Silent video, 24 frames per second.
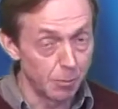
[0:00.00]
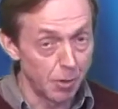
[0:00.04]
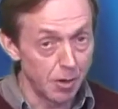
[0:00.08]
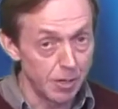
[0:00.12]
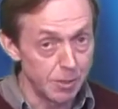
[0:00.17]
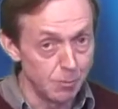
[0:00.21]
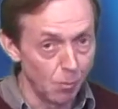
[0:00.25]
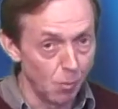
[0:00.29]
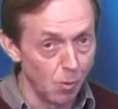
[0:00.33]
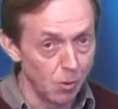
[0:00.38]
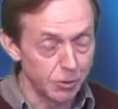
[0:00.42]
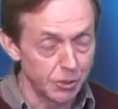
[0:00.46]
a
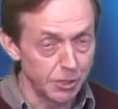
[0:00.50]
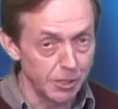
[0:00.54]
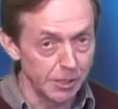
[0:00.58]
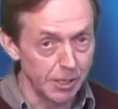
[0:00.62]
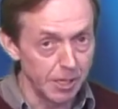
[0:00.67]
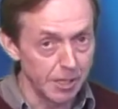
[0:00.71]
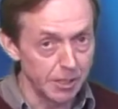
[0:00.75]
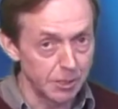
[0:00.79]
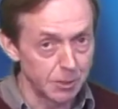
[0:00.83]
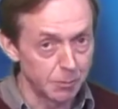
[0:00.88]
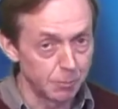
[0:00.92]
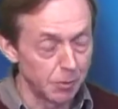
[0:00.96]

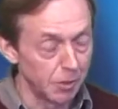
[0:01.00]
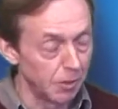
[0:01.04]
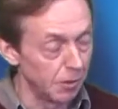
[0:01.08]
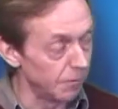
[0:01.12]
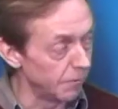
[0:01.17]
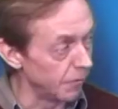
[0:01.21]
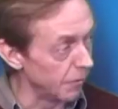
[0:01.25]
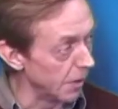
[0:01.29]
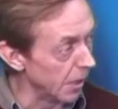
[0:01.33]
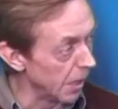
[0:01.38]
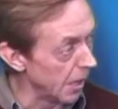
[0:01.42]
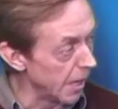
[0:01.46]
brainwashing
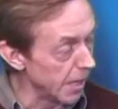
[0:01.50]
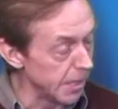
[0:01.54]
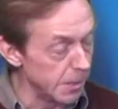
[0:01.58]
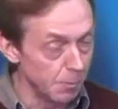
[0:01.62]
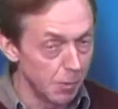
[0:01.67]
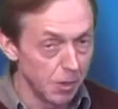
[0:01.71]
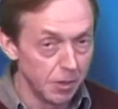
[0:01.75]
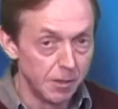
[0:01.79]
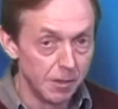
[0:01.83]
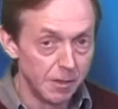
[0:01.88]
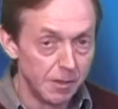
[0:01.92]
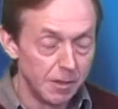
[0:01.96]
expert for the
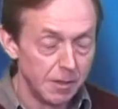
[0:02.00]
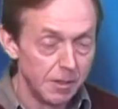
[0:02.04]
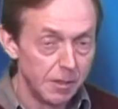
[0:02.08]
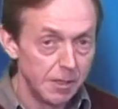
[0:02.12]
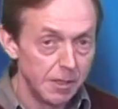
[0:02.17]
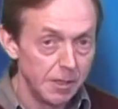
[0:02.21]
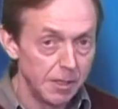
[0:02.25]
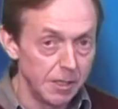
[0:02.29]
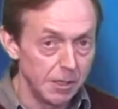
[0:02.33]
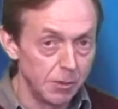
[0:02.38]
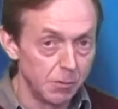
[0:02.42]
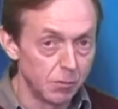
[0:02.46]
layman,
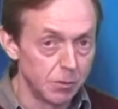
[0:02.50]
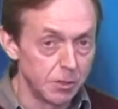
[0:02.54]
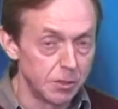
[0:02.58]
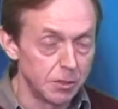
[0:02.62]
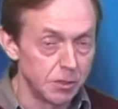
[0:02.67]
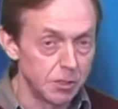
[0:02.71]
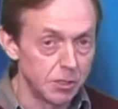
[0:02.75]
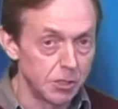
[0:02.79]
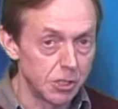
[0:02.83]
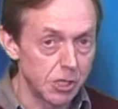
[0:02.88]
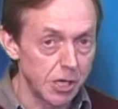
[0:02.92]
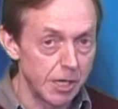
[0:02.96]
in
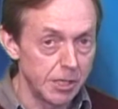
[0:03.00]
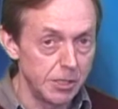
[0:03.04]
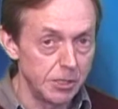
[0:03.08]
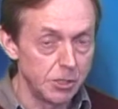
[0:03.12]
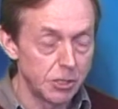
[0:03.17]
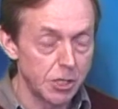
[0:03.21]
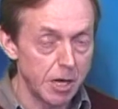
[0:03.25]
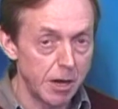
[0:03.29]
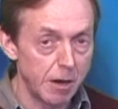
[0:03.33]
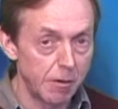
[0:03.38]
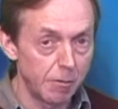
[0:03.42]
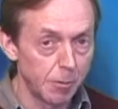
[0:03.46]
order to
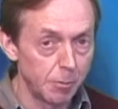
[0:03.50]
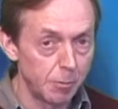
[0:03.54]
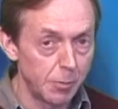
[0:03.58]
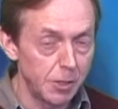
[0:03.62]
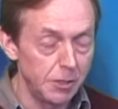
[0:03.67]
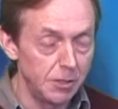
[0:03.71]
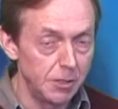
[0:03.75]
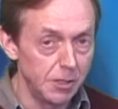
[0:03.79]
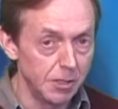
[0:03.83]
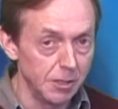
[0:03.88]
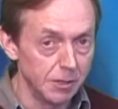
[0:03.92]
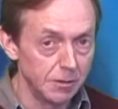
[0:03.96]
change our
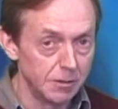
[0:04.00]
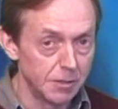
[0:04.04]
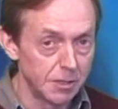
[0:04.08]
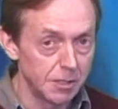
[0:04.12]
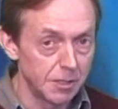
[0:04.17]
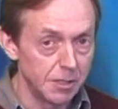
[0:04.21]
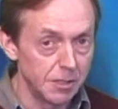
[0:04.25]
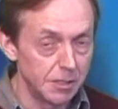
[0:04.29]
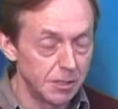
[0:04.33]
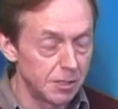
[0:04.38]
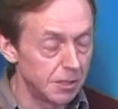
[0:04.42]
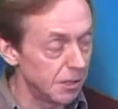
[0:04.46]

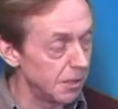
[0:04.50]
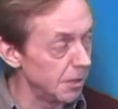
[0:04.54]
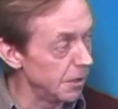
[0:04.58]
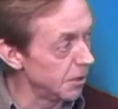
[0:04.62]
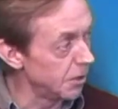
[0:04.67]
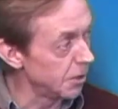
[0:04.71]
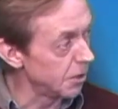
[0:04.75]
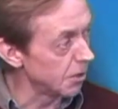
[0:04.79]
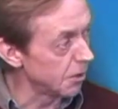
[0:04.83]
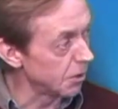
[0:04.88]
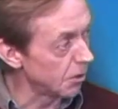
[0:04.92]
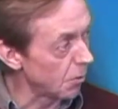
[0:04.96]
opinions
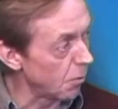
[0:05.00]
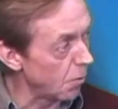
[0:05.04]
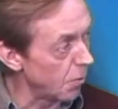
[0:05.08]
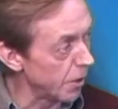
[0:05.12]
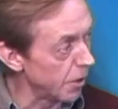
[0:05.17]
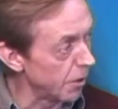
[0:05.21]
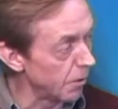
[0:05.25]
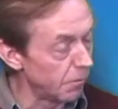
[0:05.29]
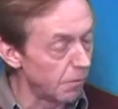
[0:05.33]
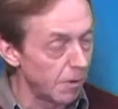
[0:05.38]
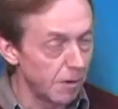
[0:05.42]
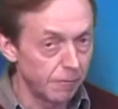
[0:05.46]
is just
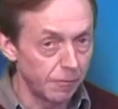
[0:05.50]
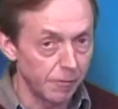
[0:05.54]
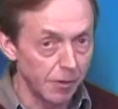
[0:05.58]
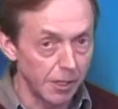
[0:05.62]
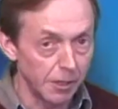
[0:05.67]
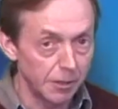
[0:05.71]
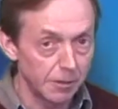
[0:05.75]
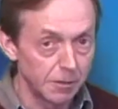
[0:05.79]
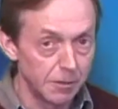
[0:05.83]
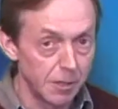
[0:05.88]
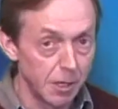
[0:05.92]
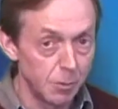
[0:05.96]
quite
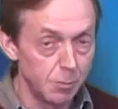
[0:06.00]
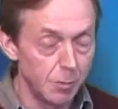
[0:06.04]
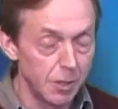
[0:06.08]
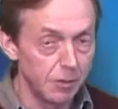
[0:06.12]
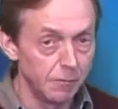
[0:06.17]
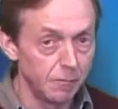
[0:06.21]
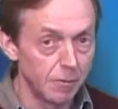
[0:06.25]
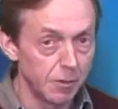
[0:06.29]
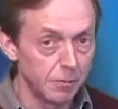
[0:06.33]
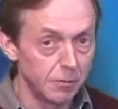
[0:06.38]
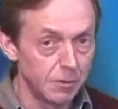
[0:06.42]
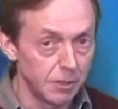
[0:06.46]
horrific.
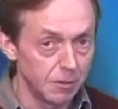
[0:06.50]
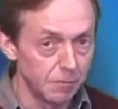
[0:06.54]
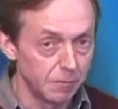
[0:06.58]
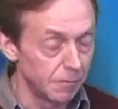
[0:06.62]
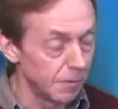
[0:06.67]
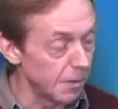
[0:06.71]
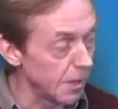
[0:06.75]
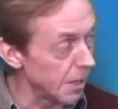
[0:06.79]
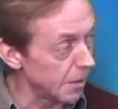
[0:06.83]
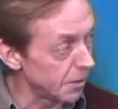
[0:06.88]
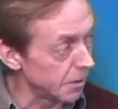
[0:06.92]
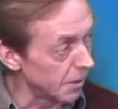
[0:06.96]
Nobody voted
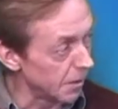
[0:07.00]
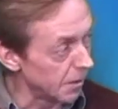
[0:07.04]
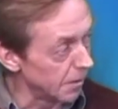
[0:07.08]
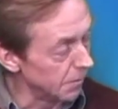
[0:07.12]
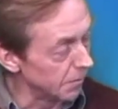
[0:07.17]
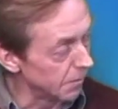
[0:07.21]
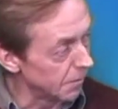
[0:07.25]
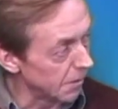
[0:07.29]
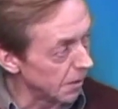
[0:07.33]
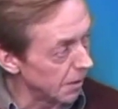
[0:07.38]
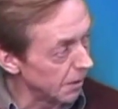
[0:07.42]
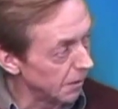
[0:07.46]
for that, I
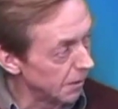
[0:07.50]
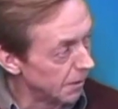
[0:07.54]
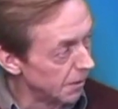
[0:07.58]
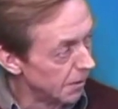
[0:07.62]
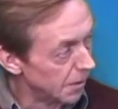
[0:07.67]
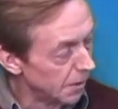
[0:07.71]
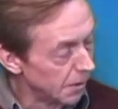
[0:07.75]
don't think.